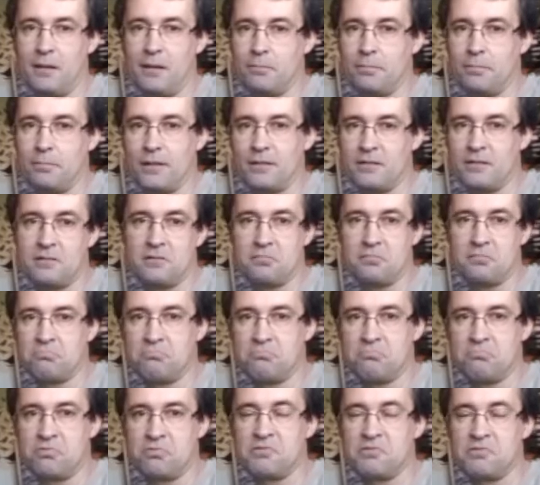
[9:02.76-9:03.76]
at
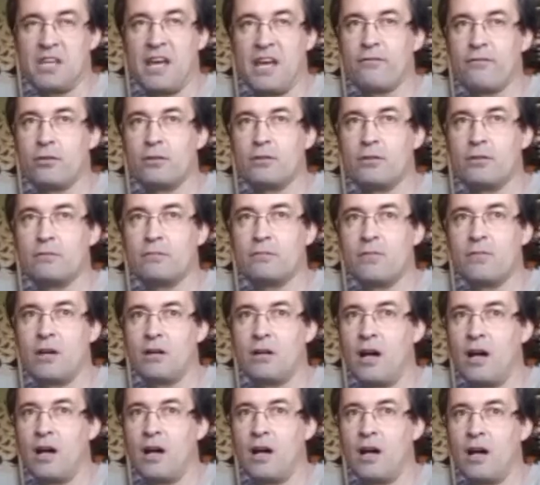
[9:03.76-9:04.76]
7,
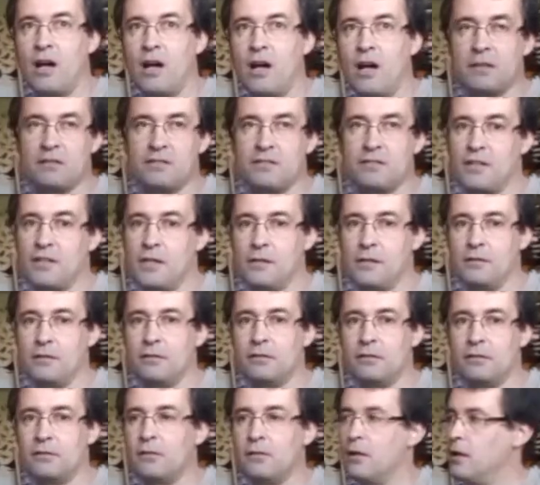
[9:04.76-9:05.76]

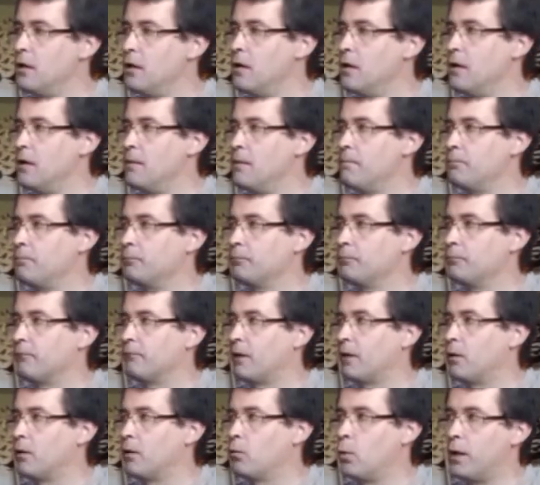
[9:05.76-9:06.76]
6:30.
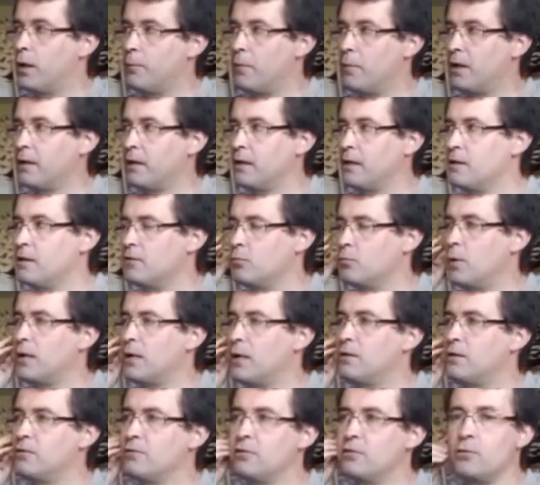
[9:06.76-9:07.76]
When my kids
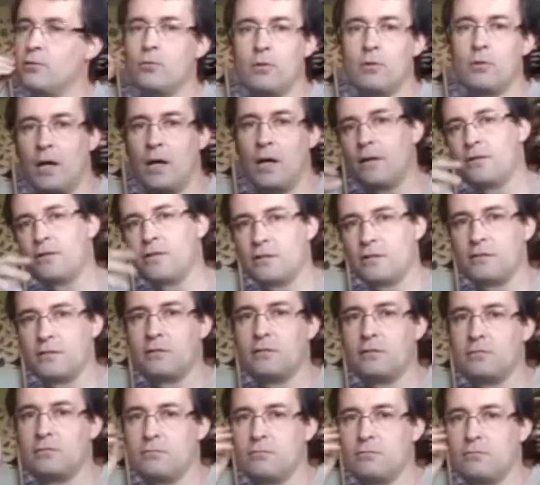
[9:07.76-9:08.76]
went to school, I
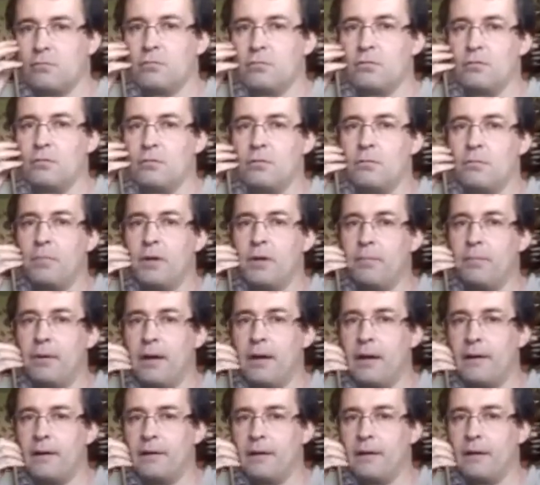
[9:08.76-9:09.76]
just
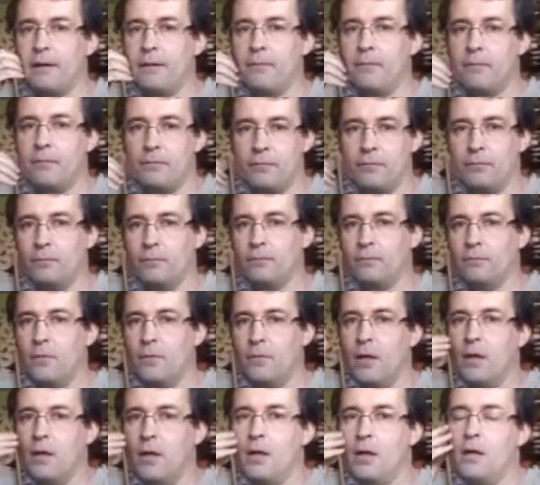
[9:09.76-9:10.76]
prepared them,
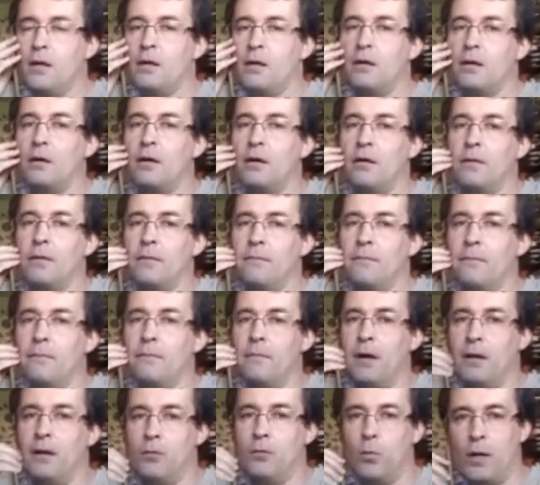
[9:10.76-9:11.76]

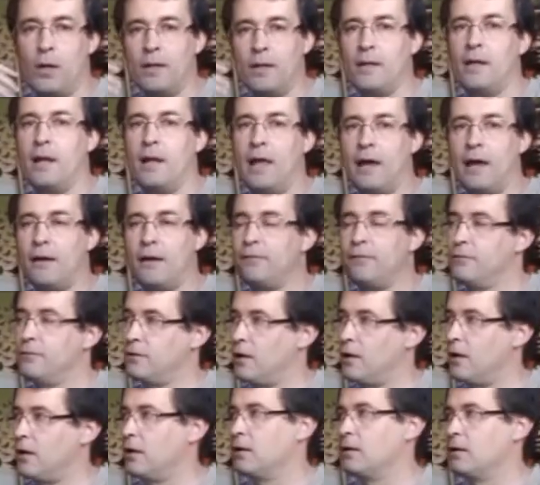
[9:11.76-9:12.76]
and when they left,
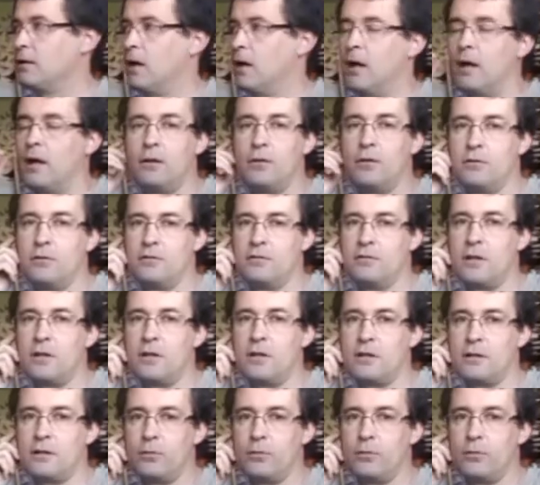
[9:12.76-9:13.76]
I could
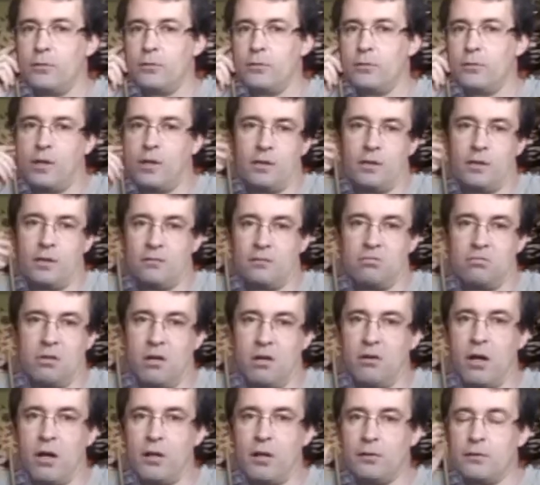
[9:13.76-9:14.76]
start to work at
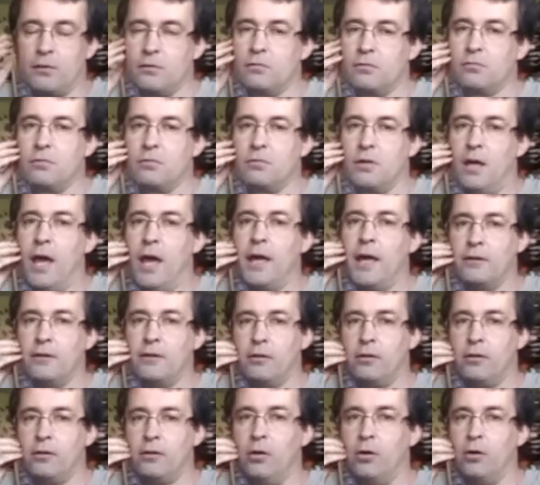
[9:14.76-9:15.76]
around 8
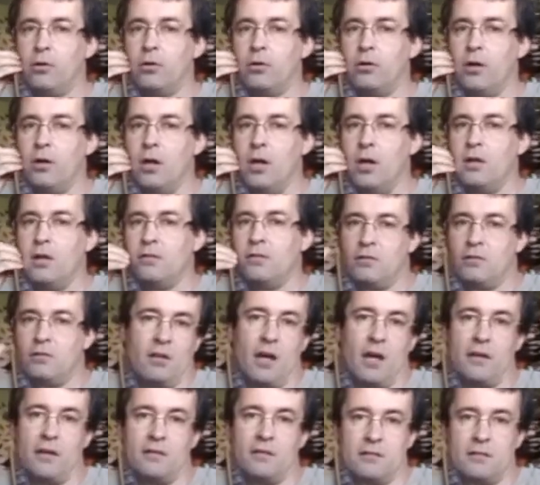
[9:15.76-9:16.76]
o'clock. So now
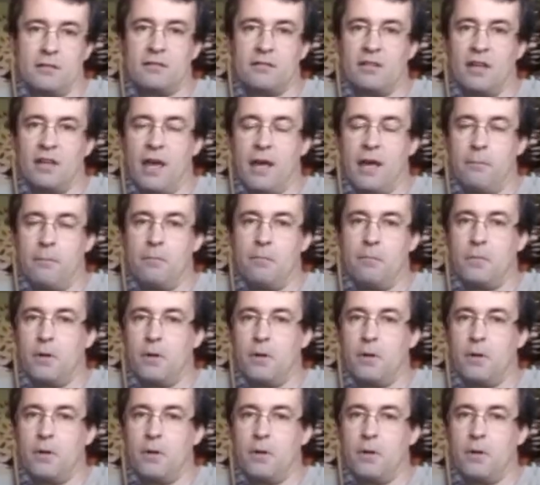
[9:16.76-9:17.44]
it's the same.